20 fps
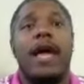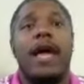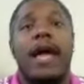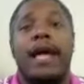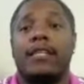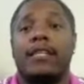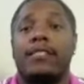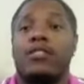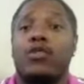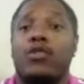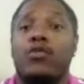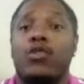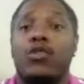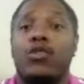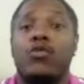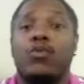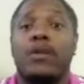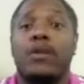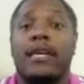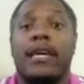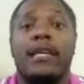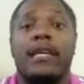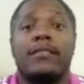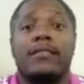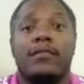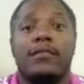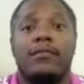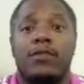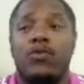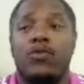And so you
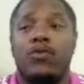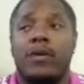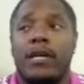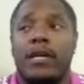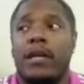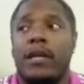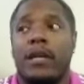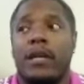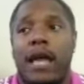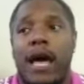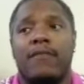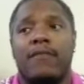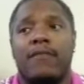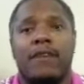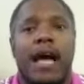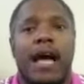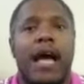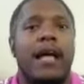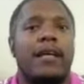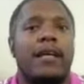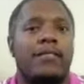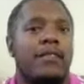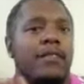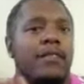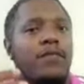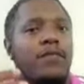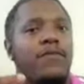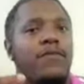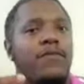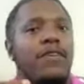get a lot of guys at
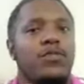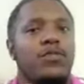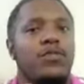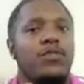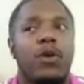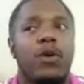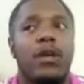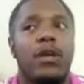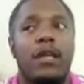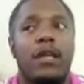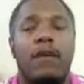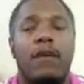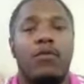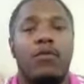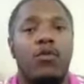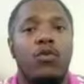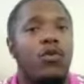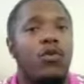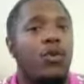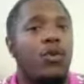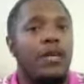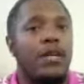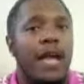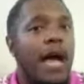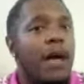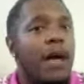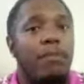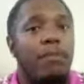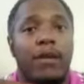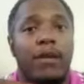the Division I level who are
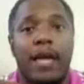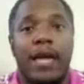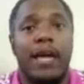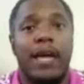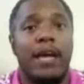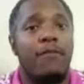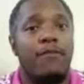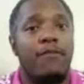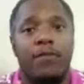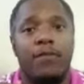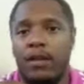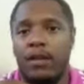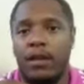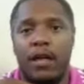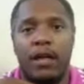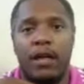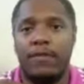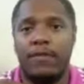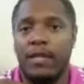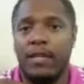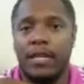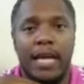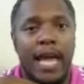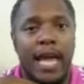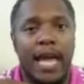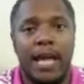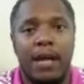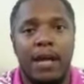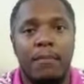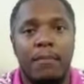not playing for the love of the
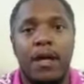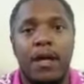game.